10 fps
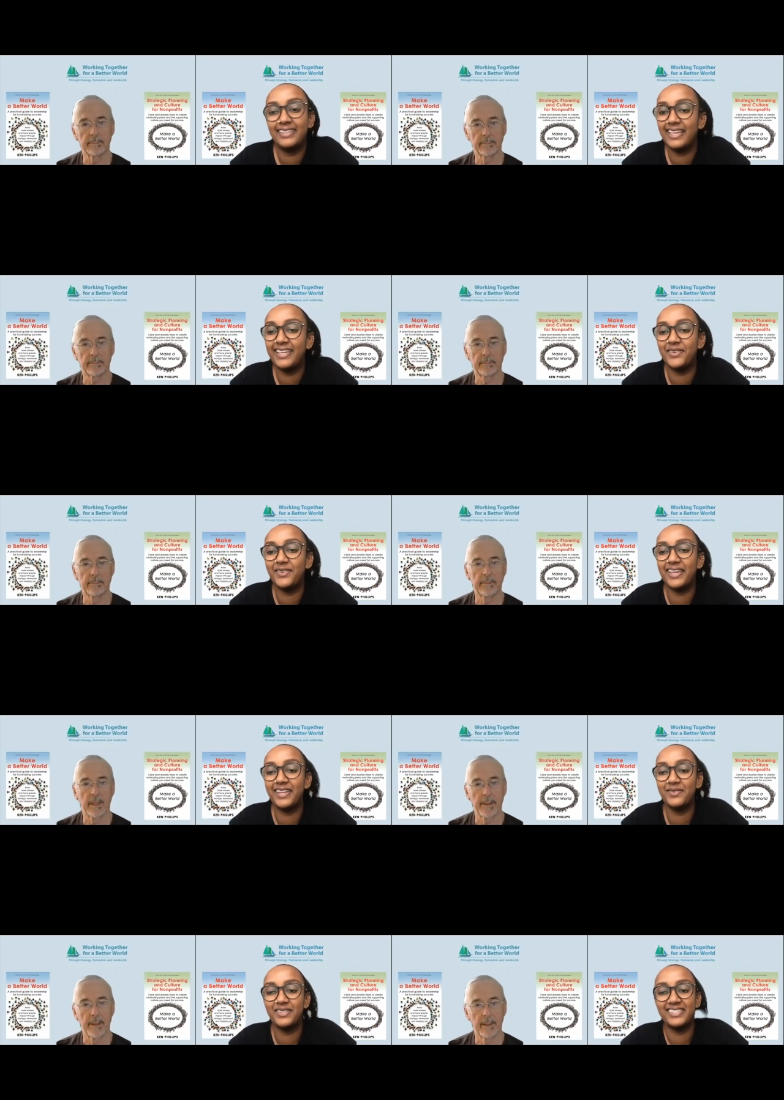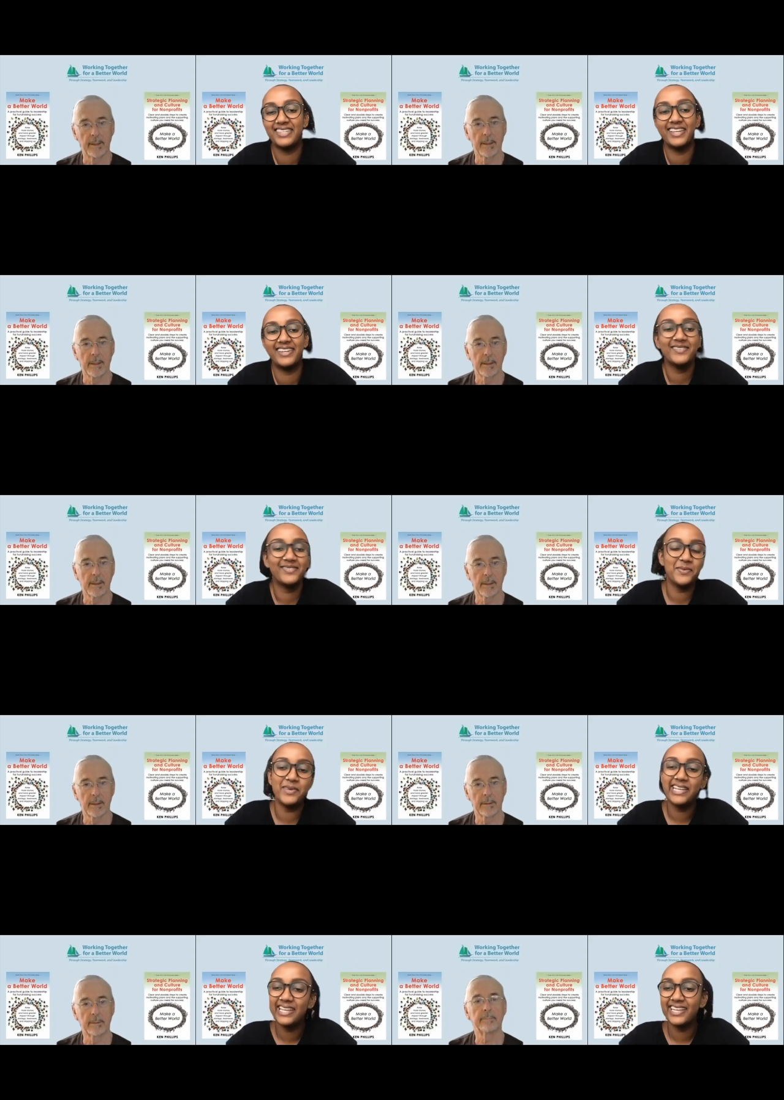Speaker 1: Thank you, Ken, once again for
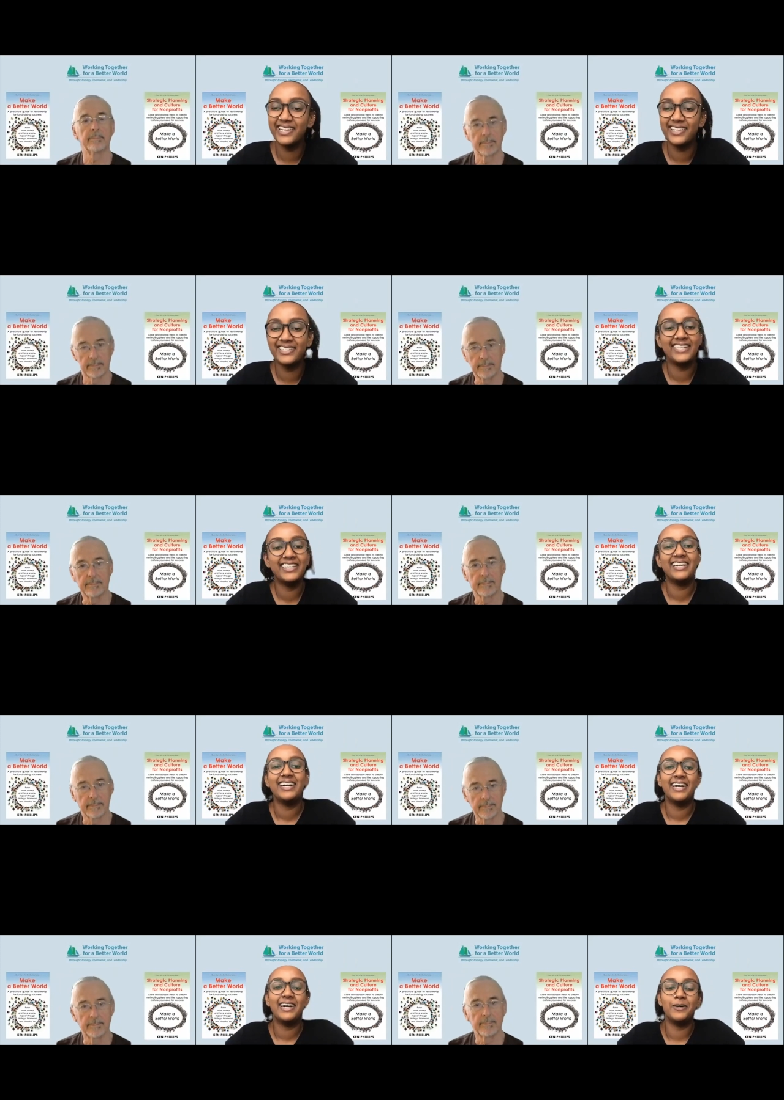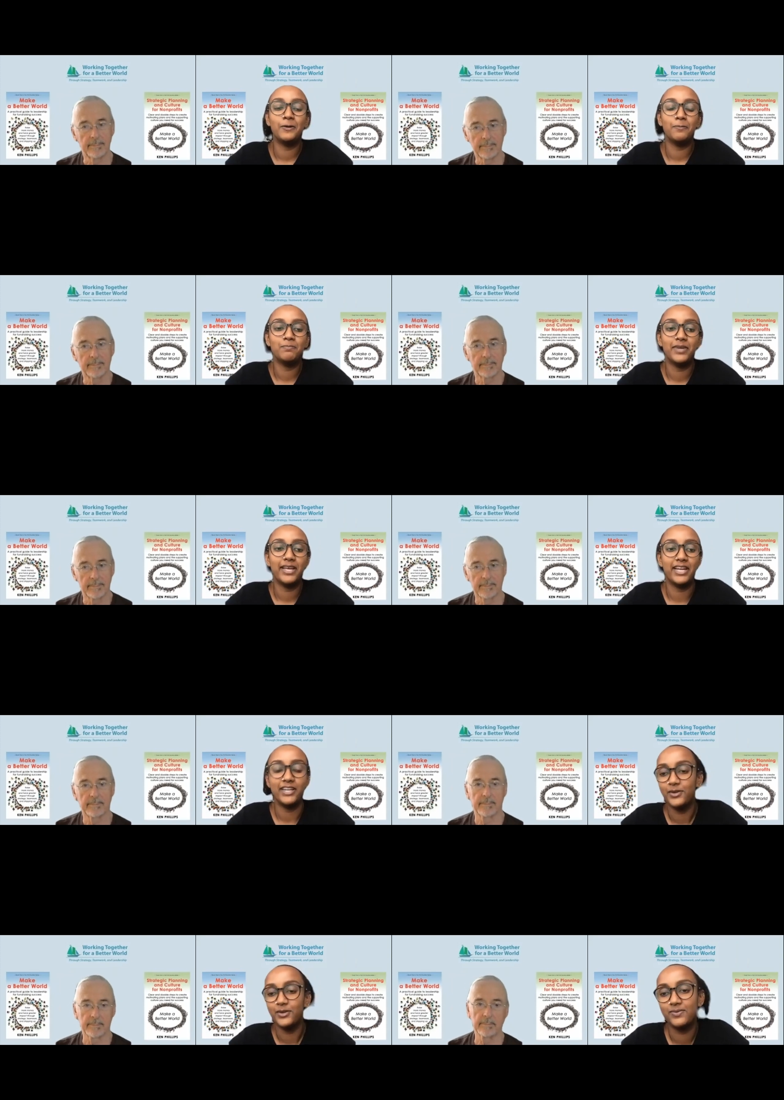being here. Um, and I
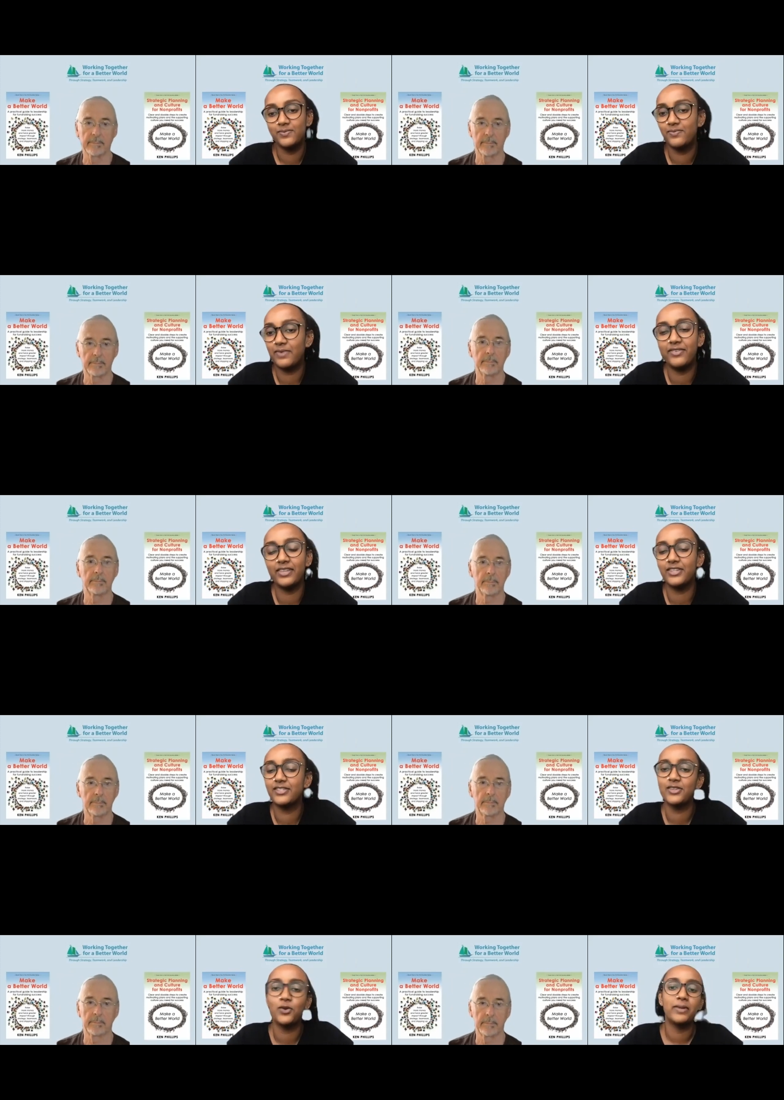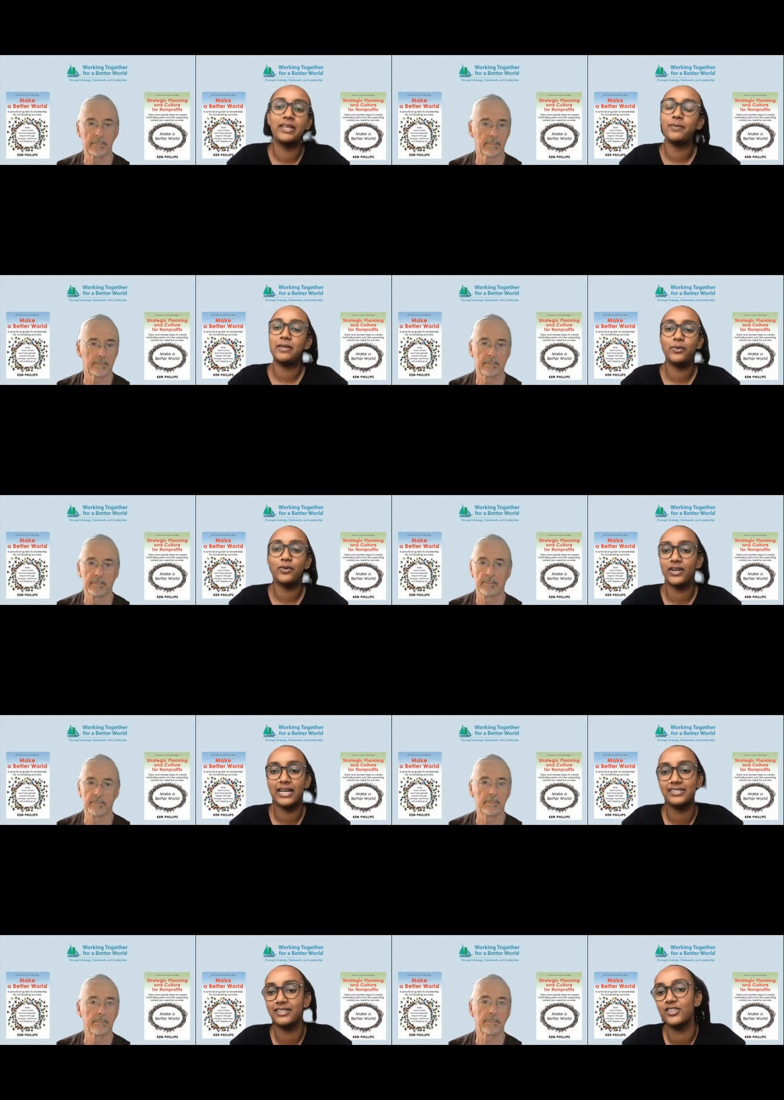know I feel like so many people are
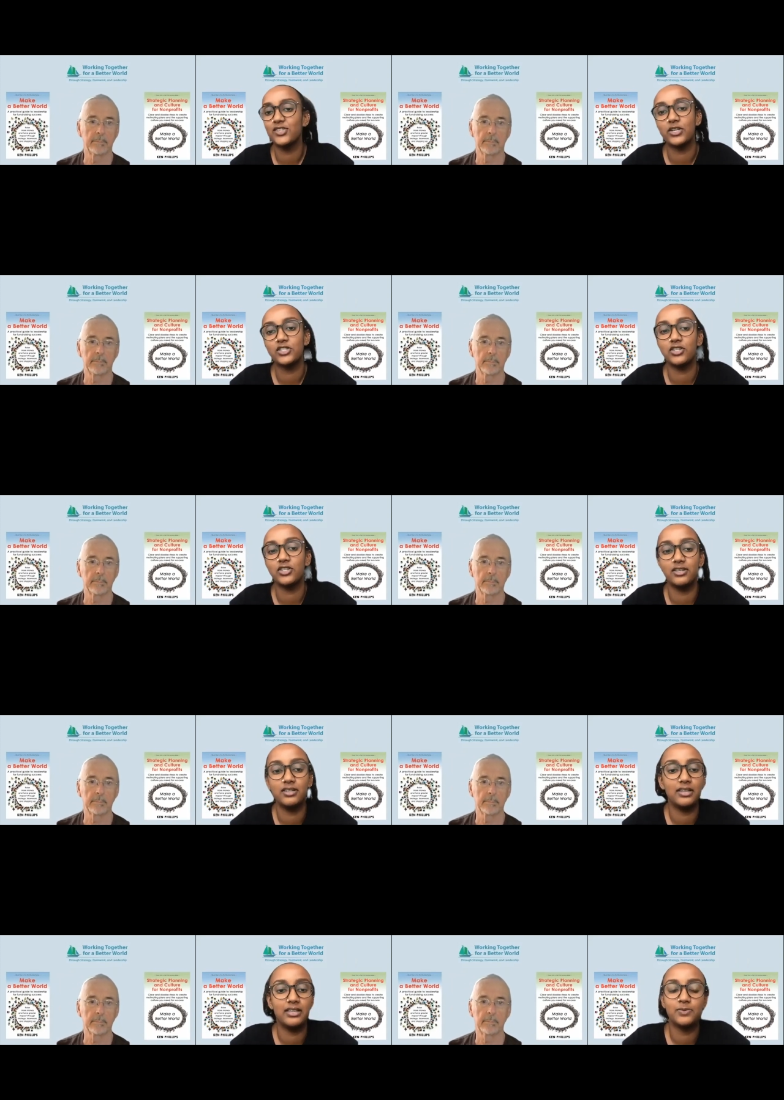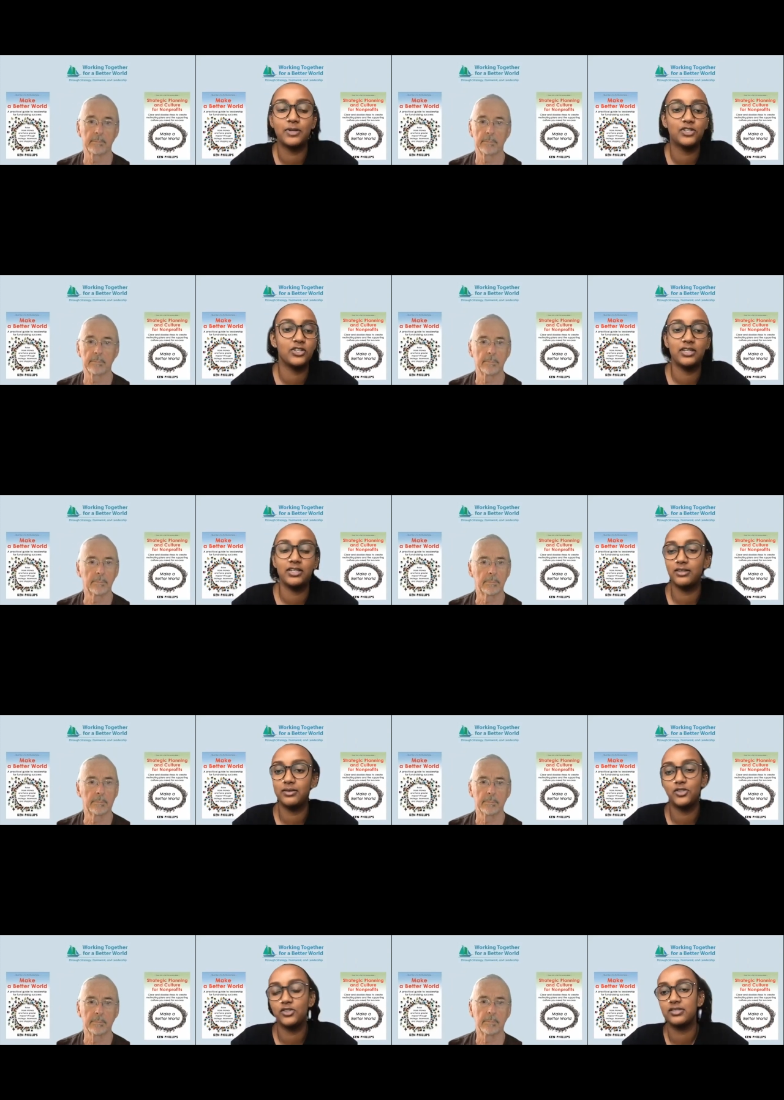asking this question, especially
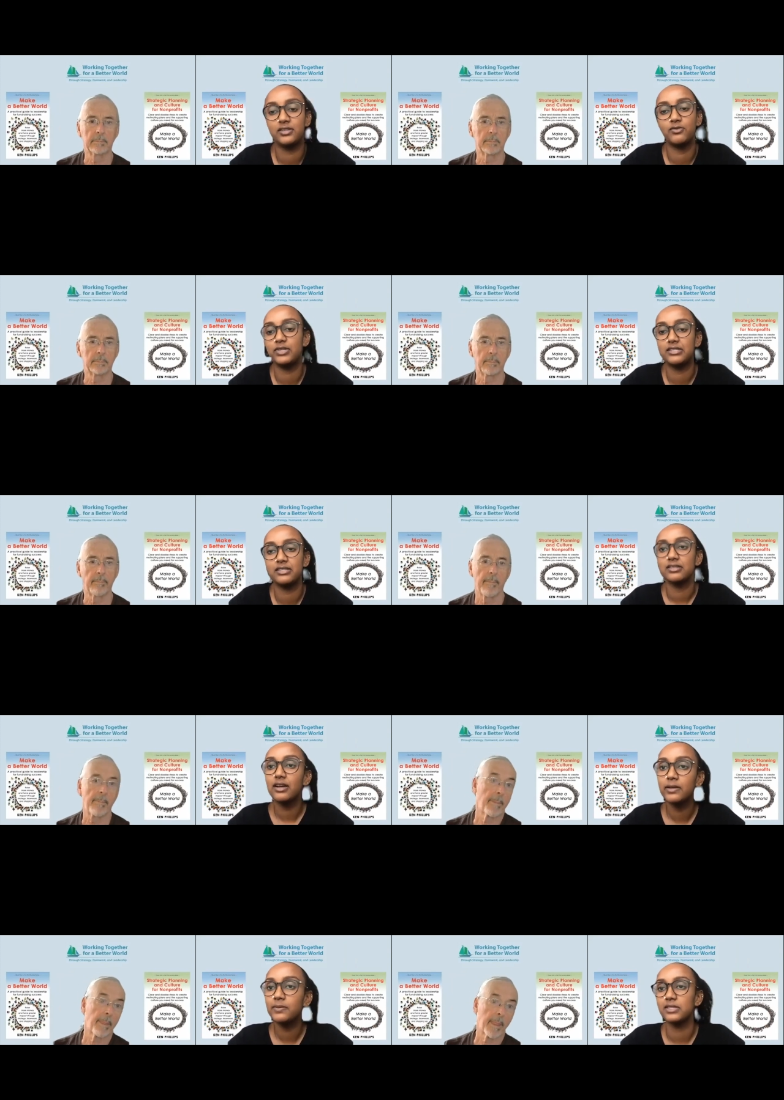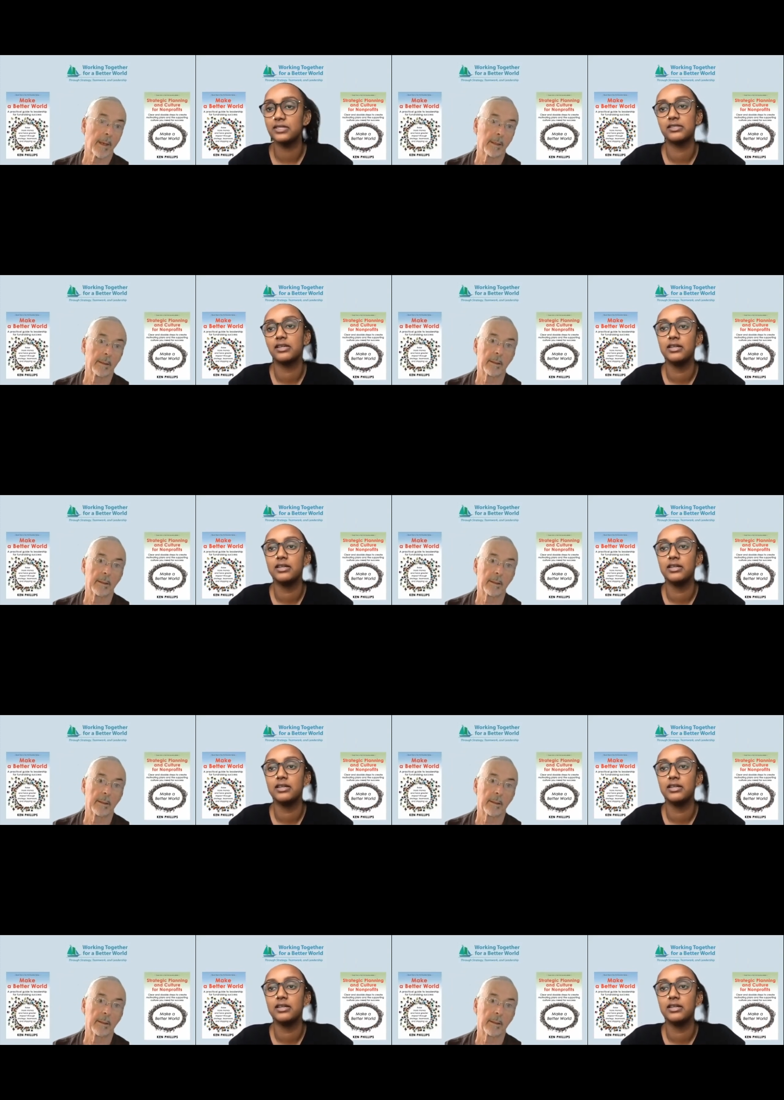just in recent times, is